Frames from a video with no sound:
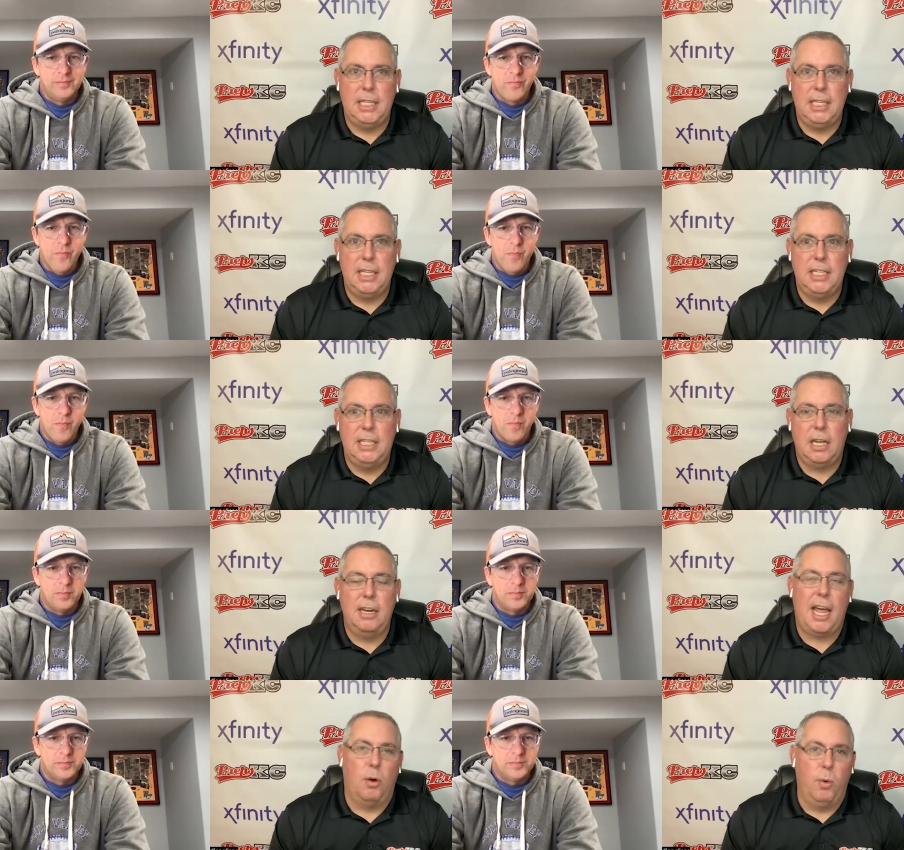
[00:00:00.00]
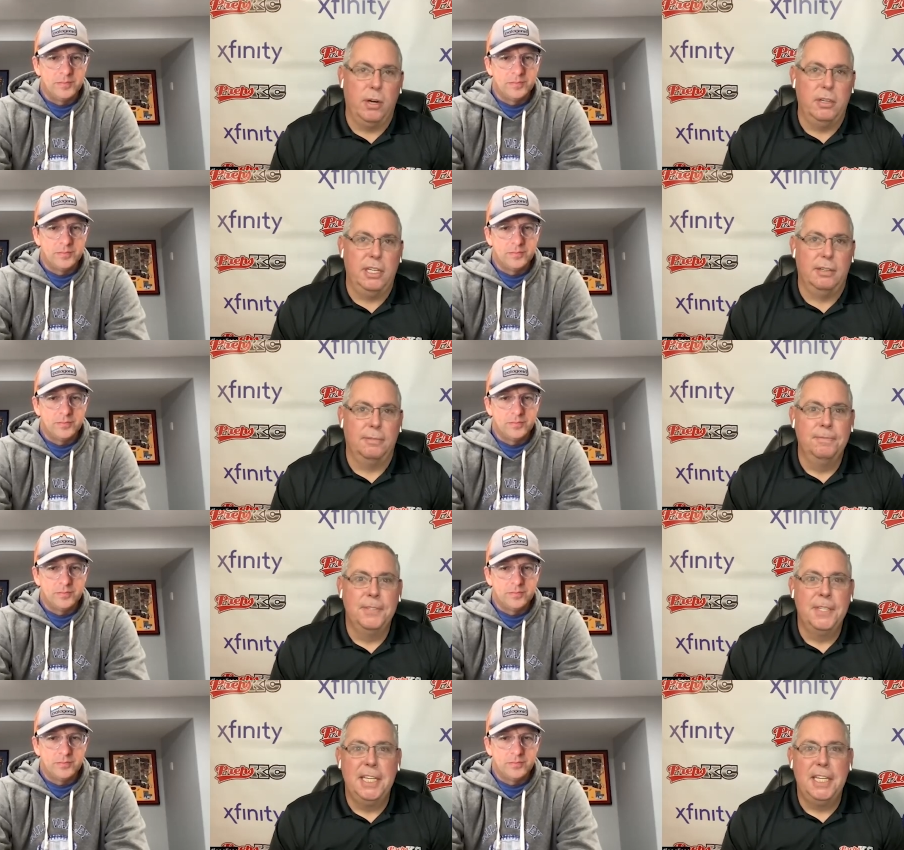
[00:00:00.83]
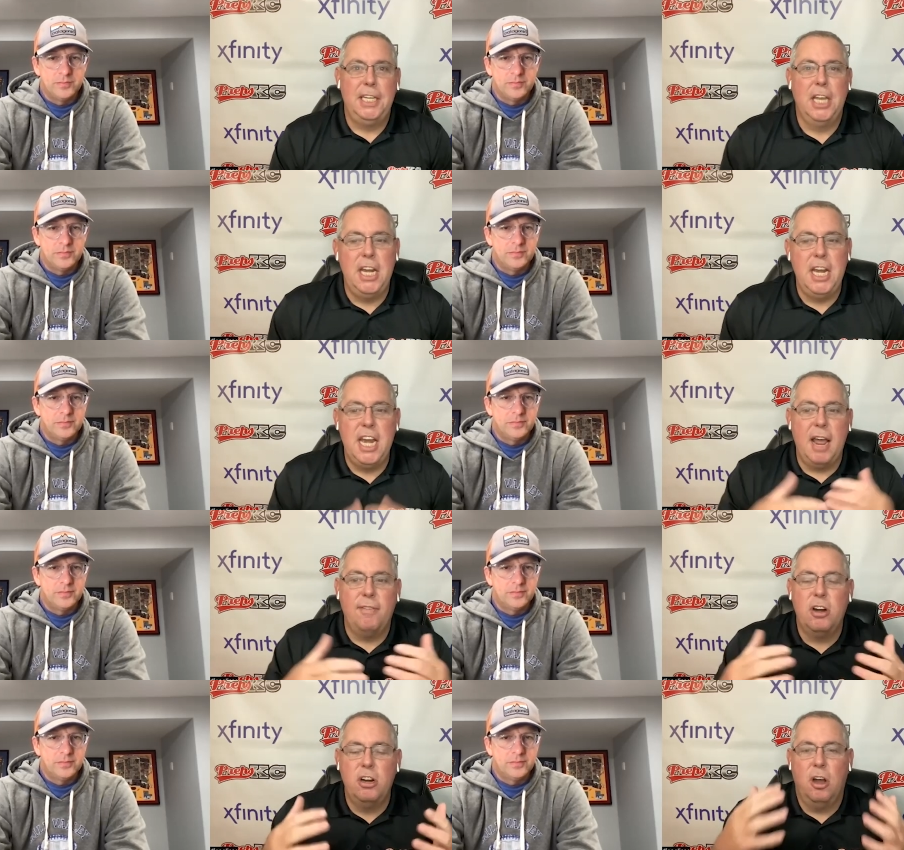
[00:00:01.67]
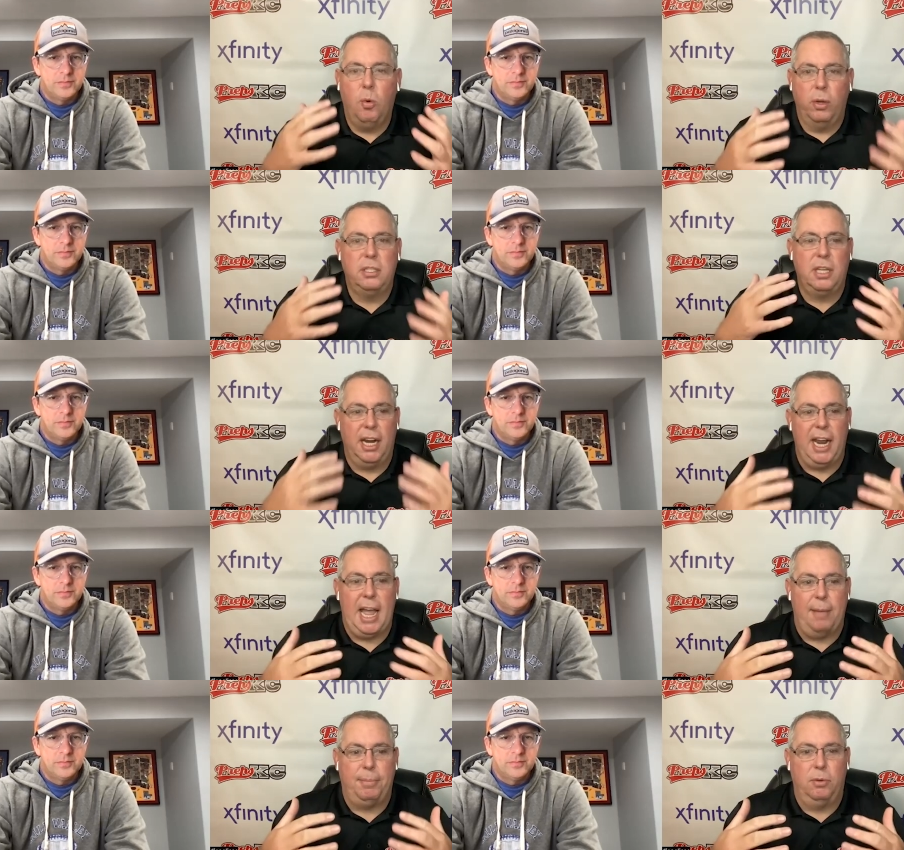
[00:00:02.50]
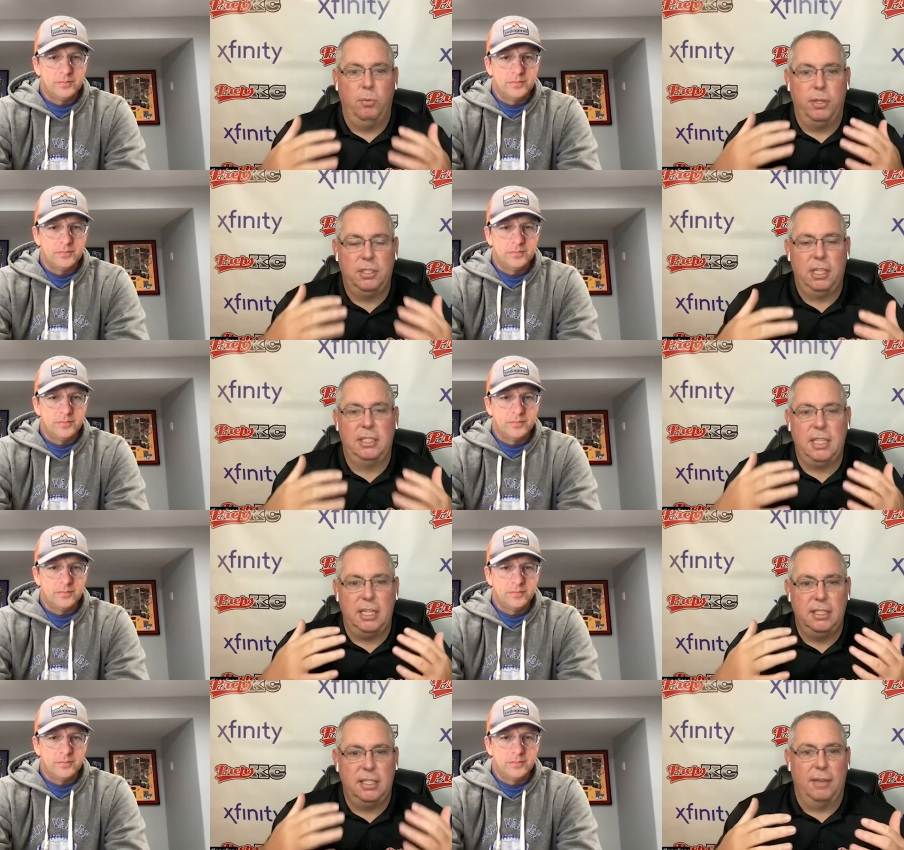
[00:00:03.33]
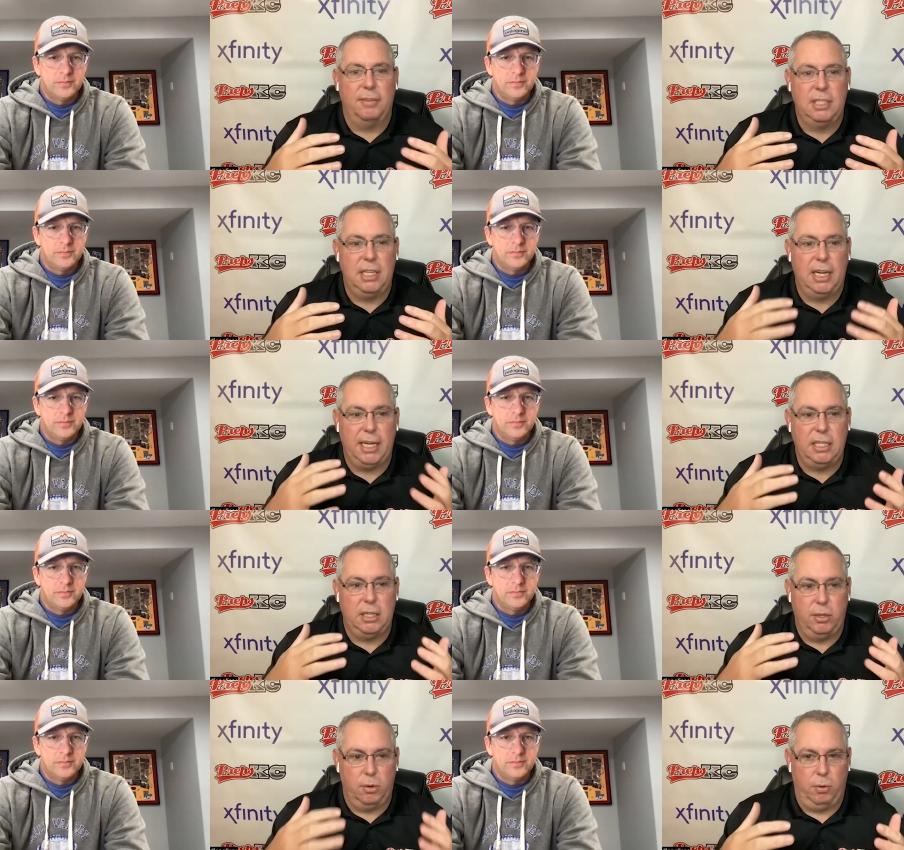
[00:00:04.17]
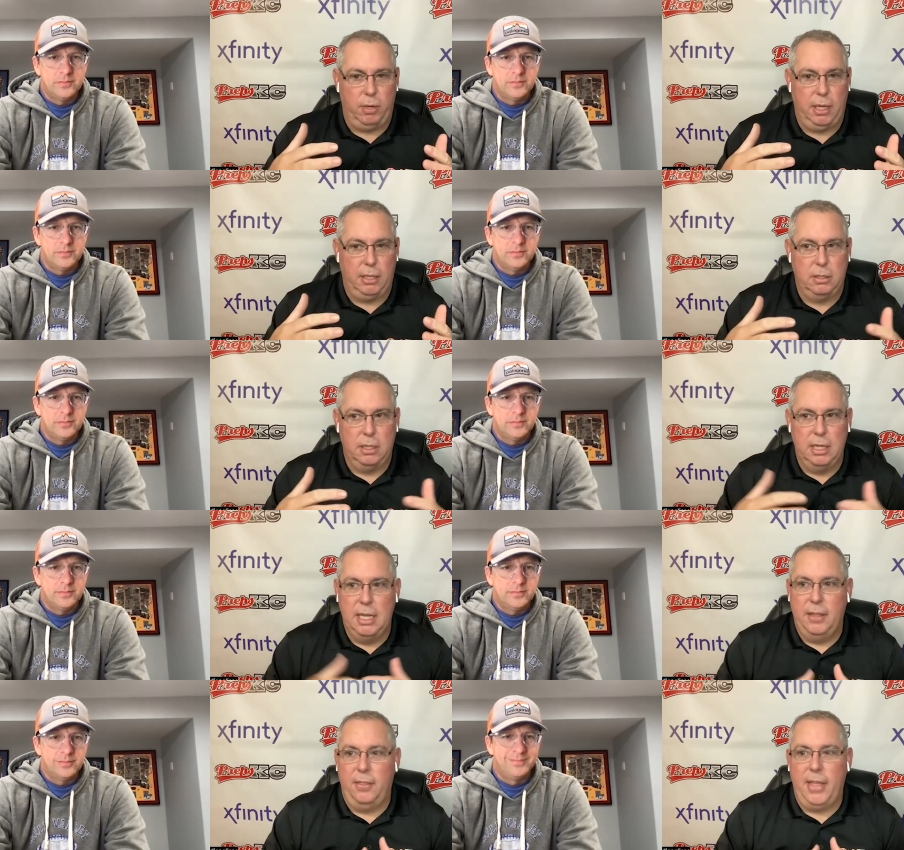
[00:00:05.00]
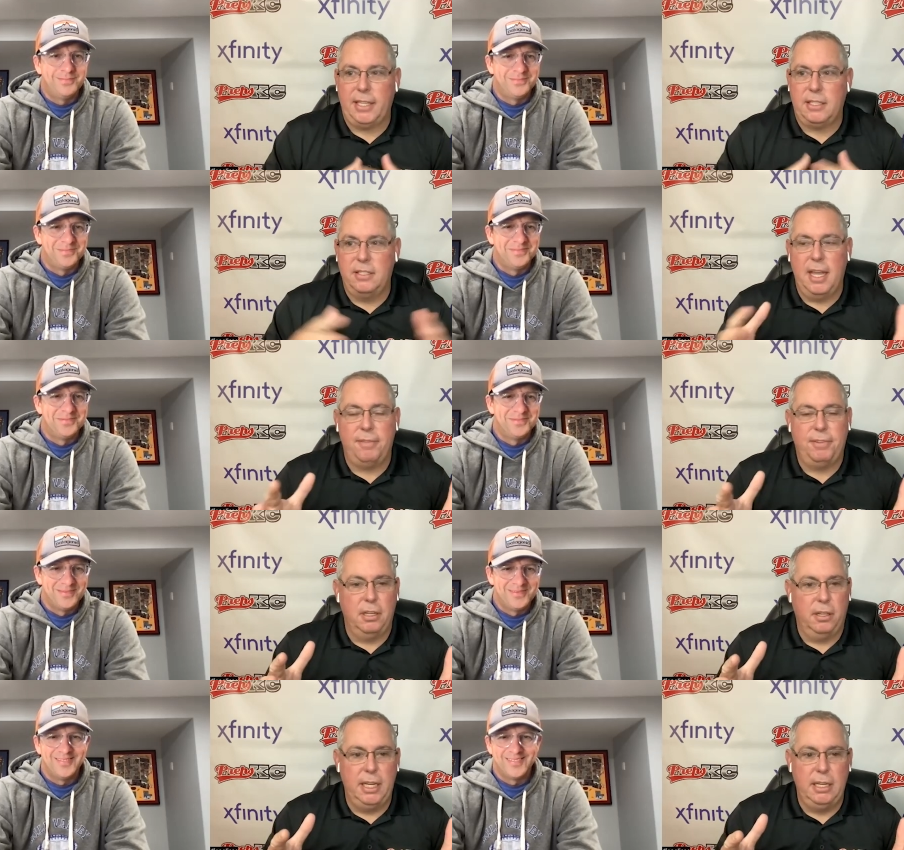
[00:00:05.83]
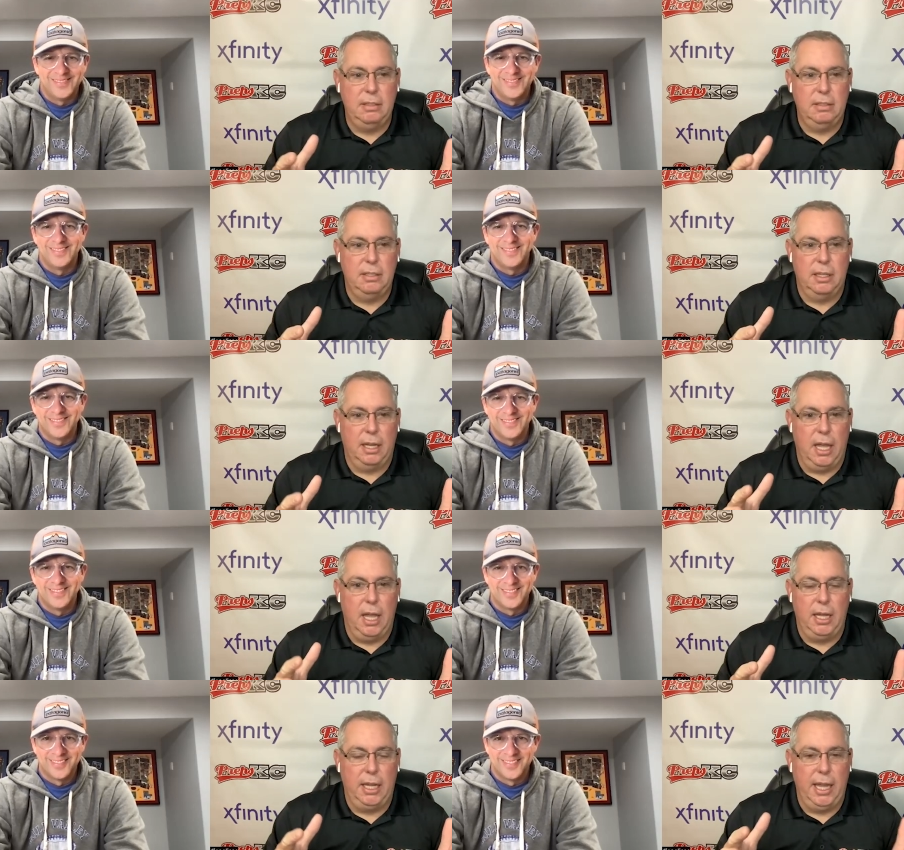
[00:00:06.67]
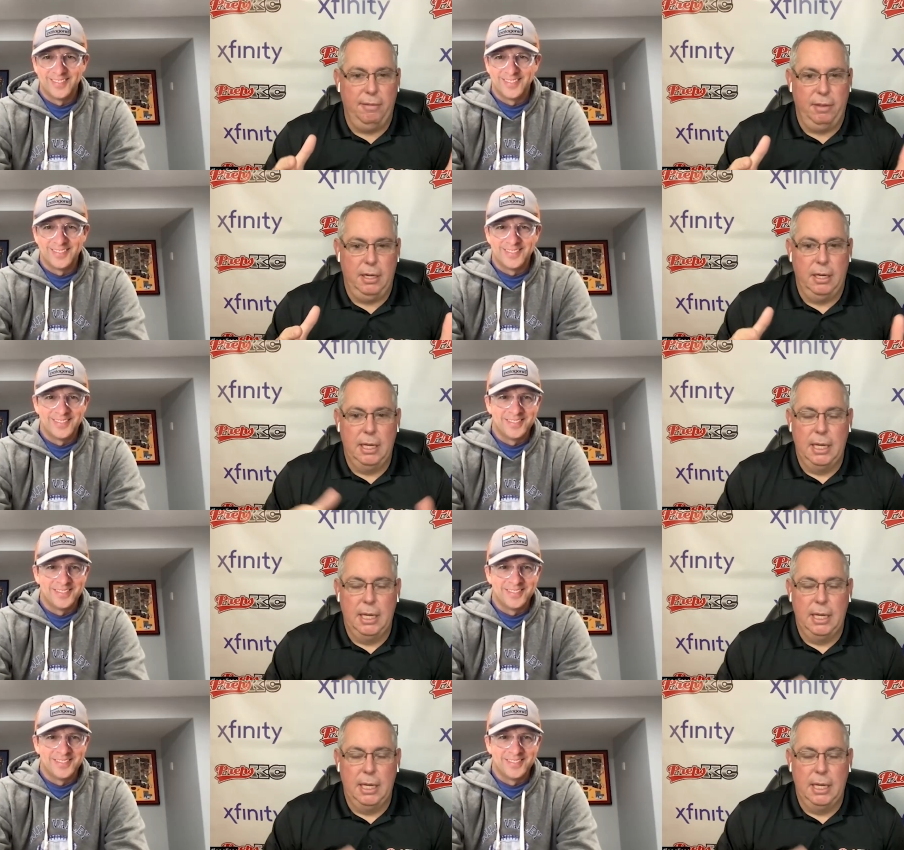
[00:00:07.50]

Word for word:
Speaker 1: you, not a weird deal you never know what's going to happen with 16 17 18 year old kids that's definitely a, a given